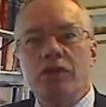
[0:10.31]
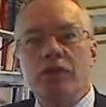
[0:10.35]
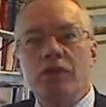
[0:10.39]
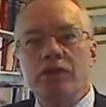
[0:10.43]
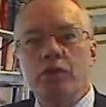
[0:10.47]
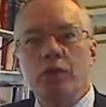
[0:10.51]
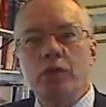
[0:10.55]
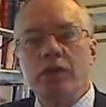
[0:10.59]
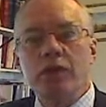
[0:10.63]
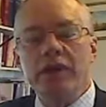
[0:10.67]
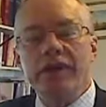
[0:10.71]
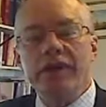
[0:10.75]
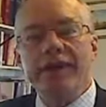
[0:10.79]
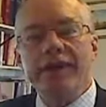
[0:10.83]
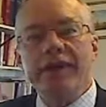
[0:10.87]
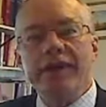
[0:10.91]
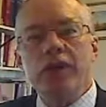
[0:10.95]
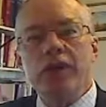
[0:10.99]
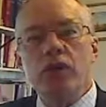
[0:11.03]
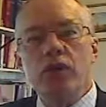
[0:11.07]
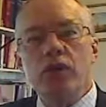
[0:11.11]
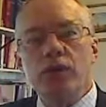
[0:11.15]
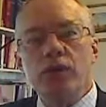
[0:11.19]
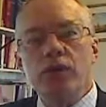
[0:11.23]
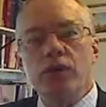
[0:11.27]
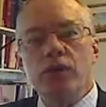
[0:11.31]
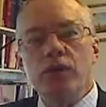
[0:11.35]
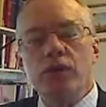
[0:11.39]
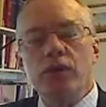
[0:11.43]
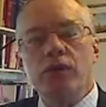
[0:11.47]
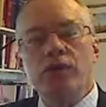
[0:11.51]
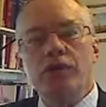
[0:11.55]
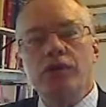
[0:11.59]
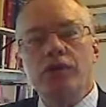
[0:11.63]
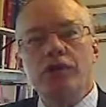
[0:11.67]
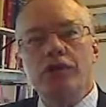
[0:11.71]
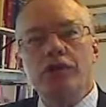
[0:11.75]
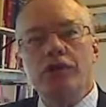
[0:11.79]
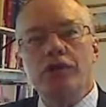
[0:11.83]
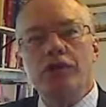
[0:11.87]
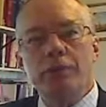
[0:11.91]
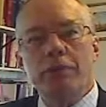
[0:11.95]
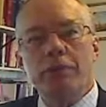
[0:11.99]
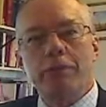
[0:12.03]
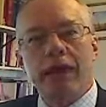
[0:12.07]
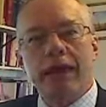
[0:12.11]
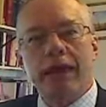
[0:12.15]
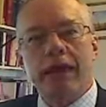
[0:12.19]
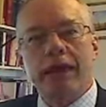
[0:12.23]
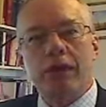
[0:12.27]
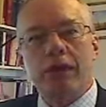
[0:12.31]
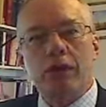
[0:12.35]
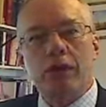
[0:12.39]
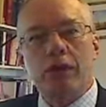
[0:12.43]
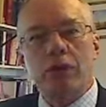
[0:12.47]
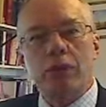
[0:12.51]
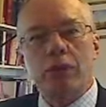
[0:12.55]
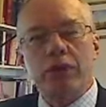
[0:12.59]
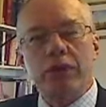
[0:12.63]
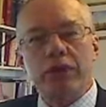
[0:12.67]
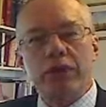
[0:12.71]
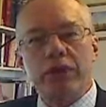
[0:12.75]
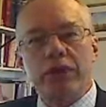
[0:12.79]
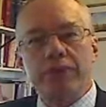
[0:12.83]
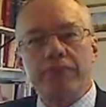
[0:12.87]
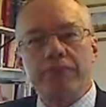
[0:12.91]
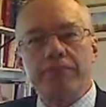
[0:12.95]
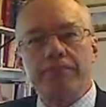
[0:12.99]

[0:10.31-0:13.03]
It's what you use to display your work.